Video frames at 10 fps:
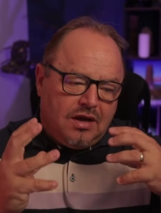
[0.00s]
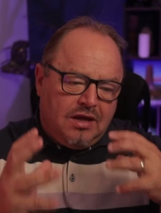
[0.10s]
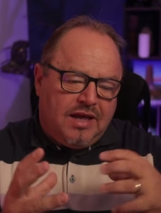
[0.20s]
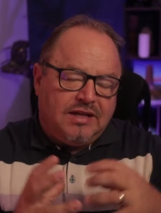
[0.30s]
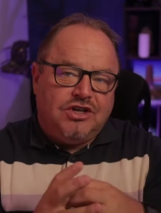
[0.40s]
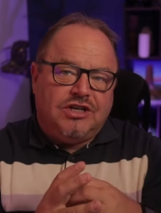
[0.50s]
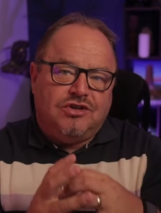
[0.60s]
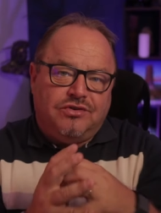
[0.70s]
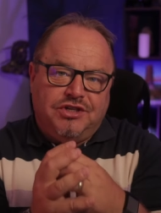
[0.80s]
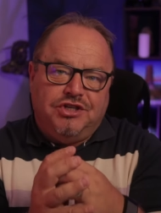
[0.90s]
And that
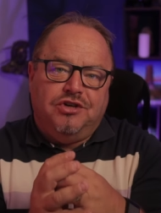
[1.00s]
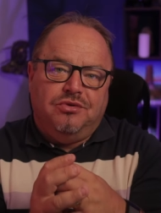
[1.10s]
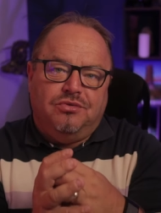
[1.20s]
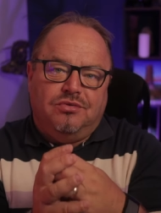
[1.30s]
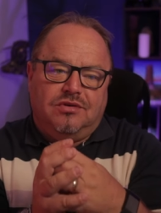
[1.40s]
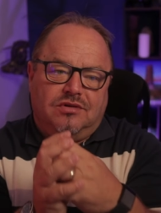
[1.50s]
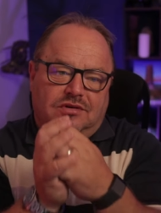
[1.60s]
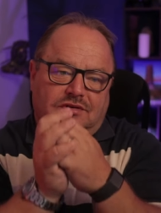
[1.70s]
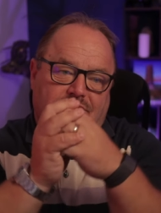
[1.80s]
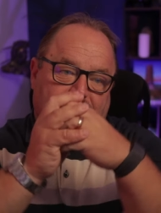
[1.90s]
jigsaw is you,
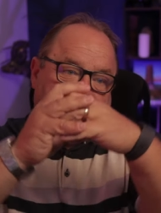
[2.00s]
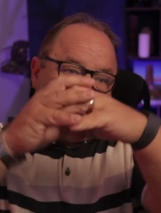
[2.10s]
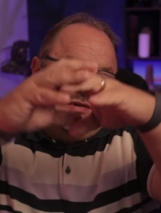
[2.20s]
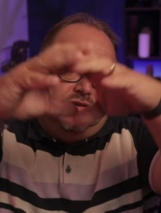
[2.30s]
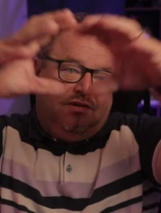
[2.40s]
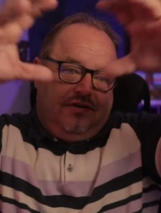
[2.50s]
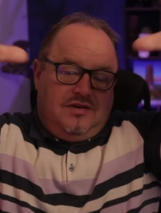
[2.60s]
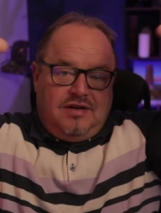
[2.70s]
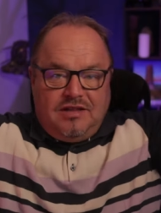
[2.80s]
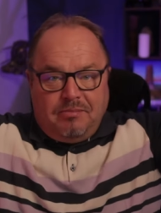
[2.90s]

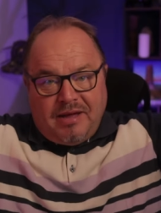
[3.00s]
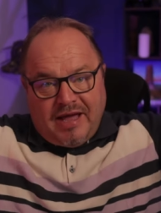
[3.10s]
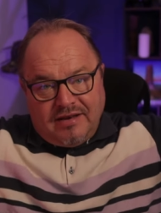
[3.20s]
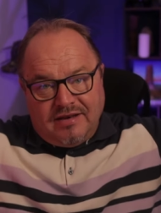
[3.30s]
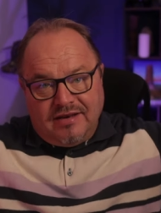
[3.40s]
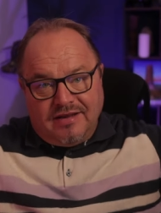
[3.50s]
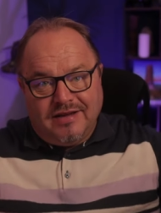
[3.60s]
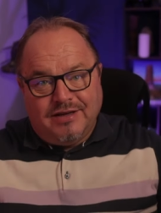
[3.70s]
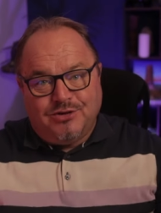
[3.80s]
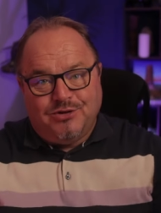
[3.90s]
and the pattern
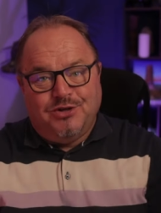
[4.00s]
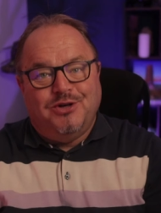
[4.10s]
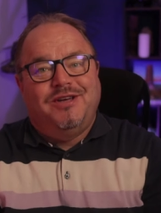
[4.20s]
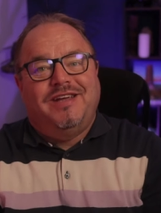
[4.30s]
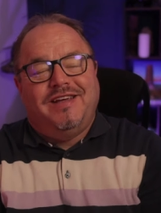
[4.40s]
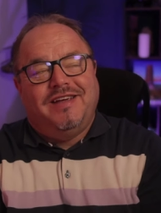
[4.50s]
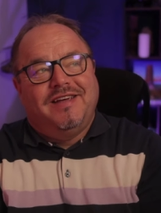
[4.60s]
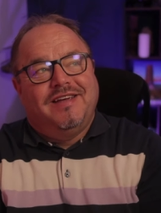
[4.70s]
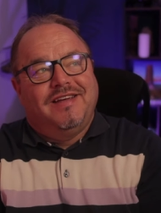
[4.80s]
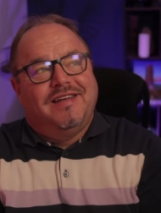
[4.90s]
is your journey.
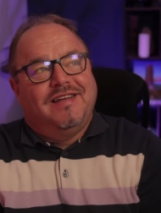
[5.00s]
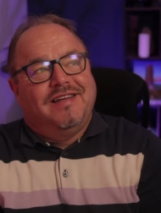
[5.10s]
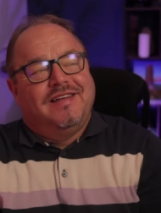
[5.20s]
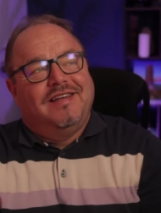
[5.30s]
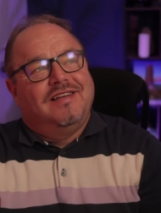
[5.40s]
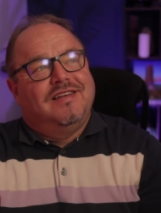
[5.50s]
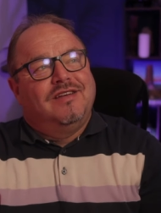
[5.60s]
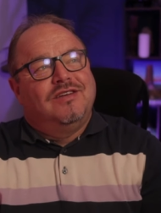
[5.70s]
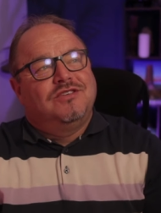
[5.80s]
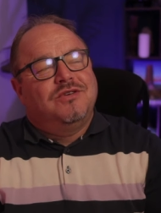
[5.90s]

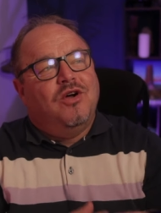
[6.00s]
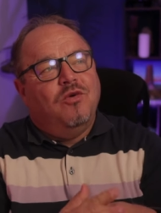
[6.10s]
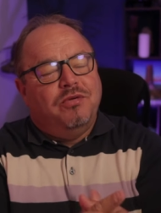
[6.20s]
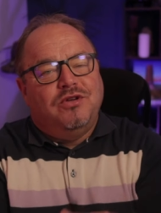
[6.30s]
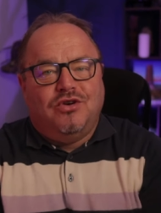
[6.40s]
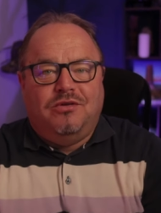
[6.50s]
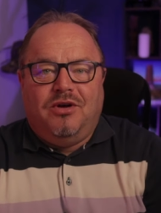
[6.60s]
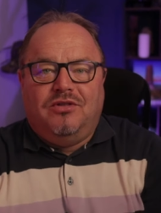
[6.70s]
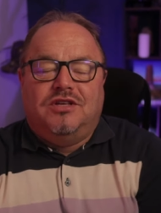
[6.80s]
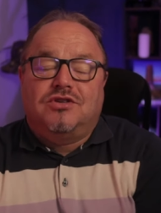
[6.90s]
So I hope you join
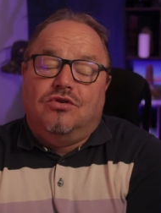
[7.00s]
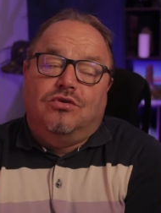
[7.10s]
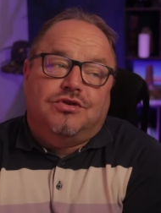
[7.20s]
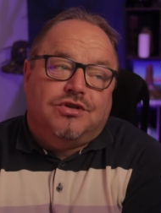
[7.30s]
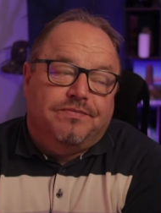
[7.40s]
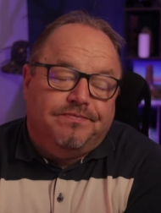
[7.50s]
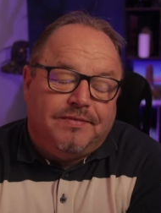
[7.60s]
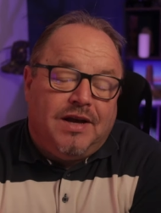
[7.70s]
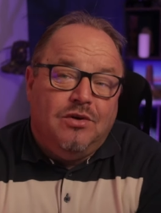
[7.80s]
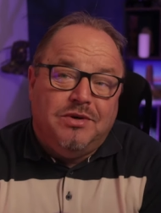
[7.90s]
me on this course.
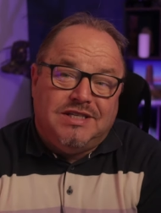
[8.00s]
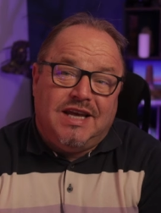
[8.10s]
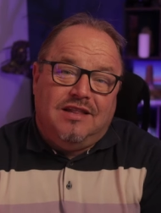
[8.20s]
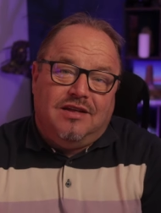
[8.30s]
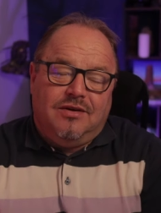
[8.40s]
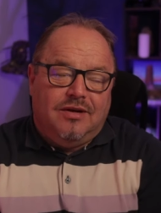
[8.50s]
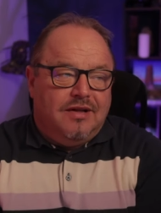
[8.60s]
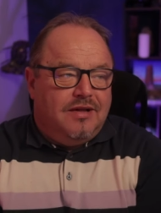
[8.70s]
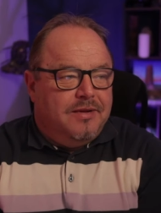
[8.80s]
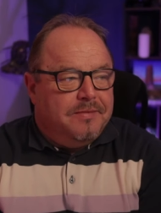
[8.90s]
I always say that
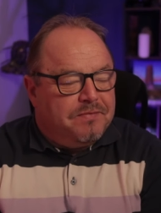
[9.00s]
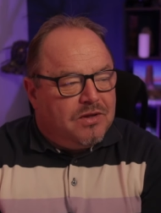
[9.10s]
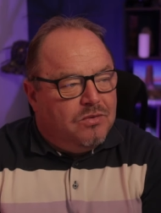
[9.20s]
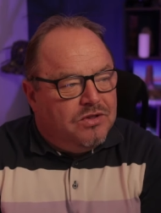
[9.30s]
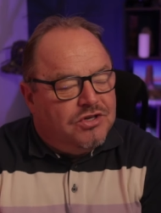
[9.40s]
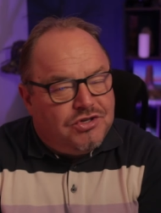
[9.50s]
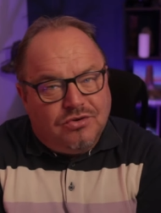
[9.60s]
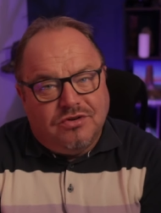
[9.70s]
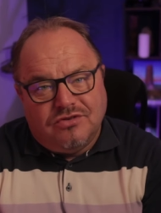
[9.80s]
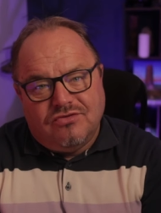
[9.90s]
when the
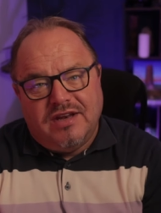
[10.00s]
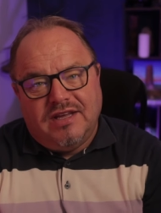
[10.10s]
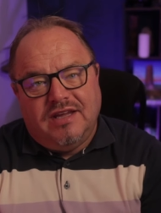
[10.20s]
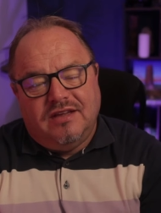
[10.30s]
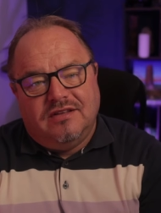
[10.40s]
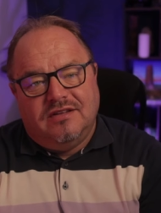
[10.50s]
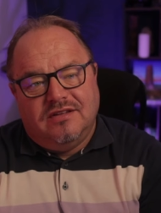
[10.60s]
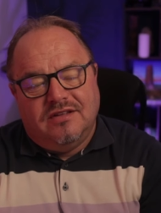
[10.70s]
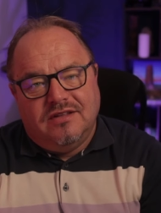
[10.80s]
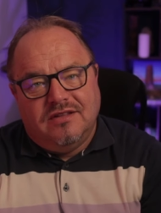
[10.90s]
student's ready,
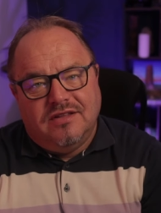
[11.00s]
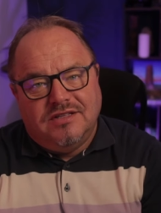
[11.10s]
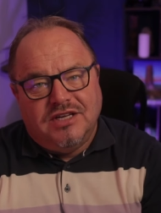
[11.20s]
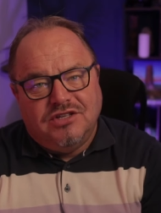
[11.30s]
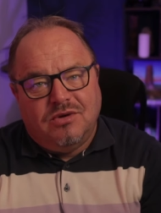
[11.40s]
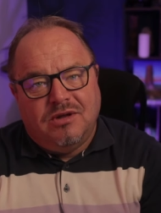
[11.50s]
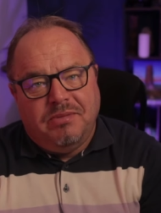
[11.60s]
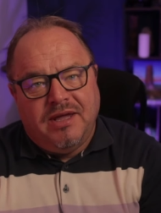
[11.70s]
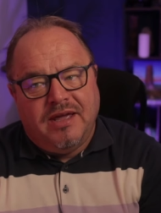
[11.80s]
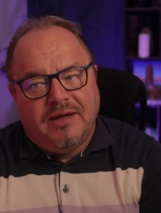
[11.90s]
the teacher will
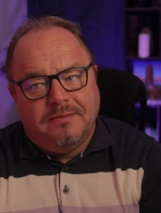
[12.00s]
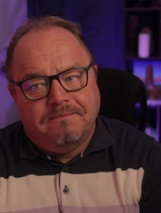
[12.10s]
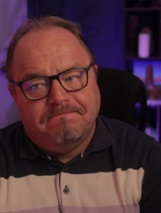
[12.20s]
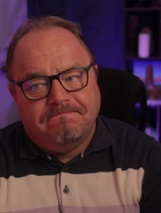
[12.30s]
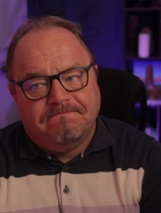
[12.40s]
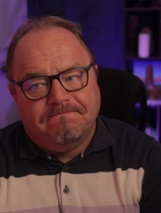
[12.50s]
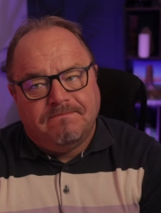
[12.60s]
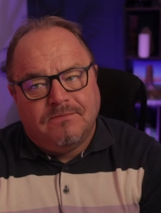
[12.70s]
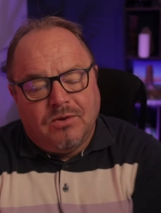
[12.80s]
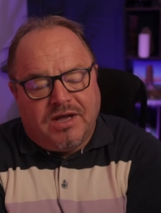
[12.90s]
appear.
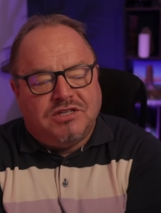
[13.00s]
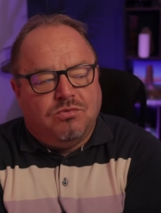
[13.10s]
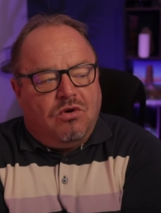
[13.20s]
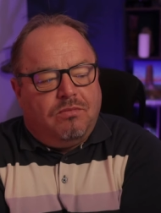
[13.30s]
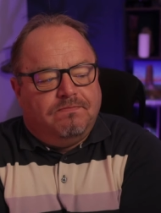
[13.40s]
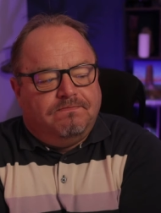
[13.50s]
Well, guess what?